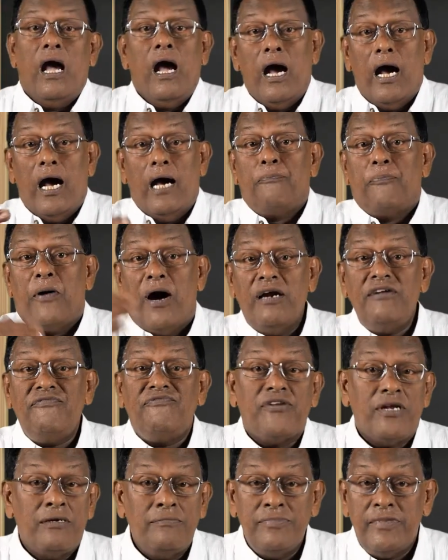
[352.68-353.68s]
apart
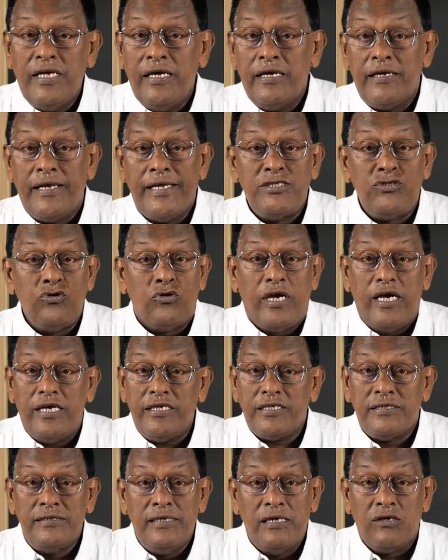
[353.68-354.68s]
from their
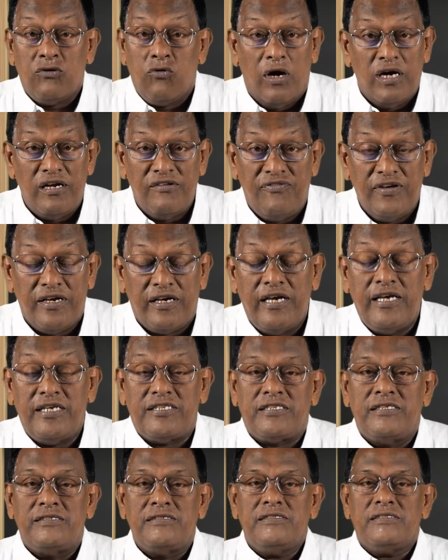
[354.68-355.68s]
educational
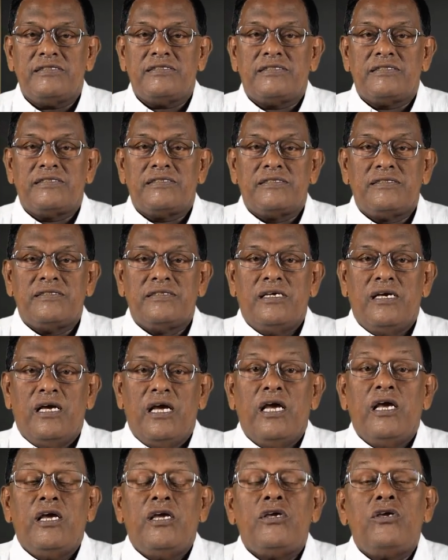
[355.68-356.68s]
qualifications,
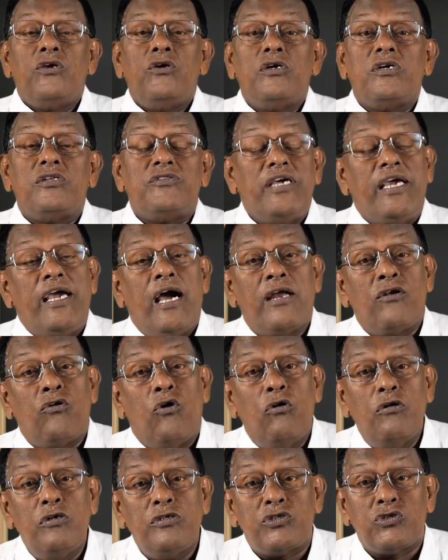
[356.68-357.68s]
they are
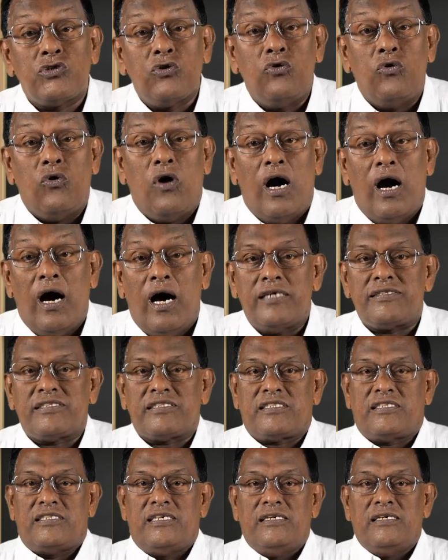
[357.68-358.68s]
also
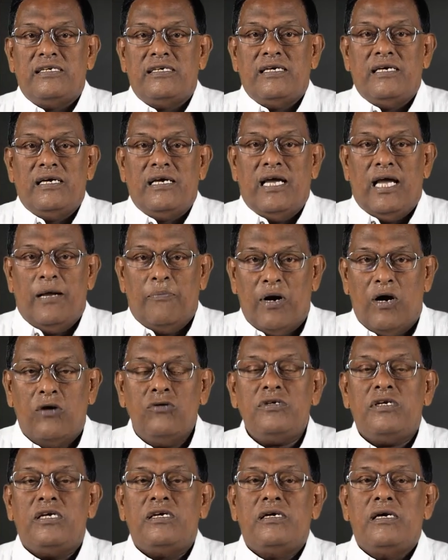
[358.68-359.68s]
asked
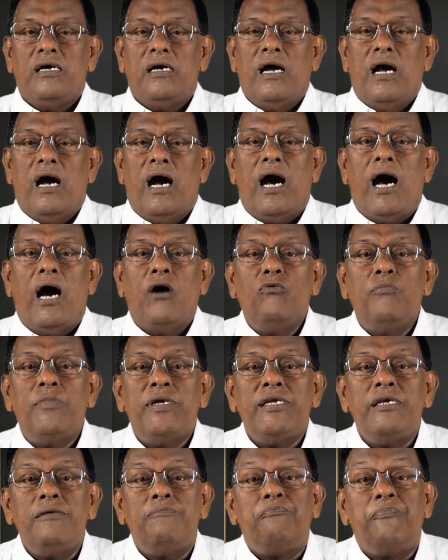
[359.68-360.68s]
about how
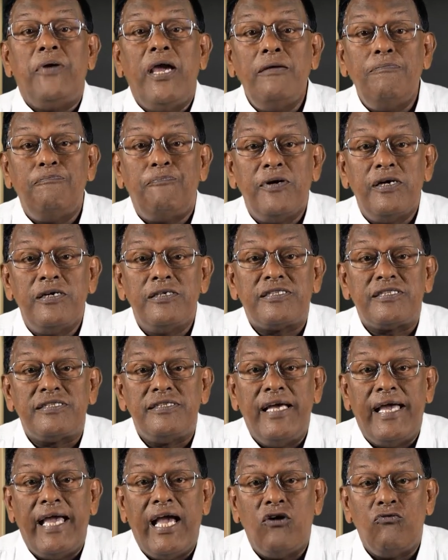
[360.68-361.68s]
many papers
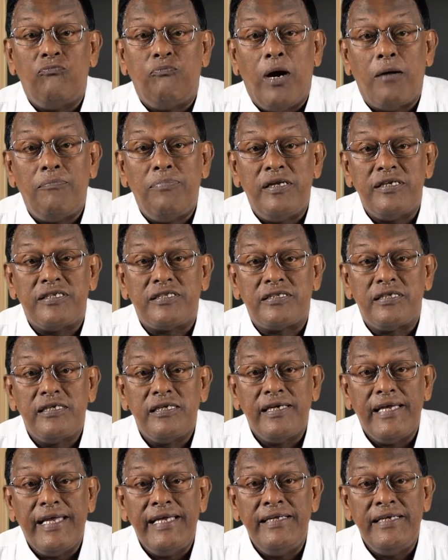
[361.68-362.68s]
they have published
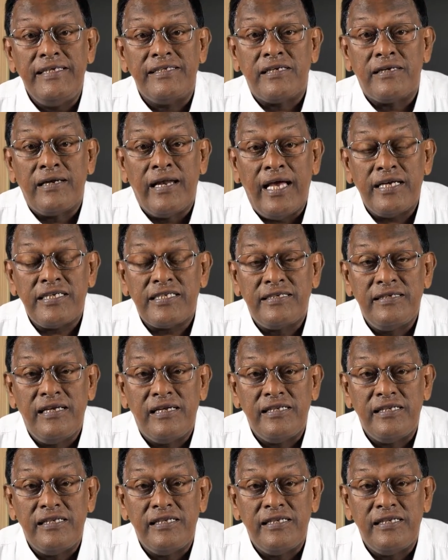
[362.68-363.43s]
in international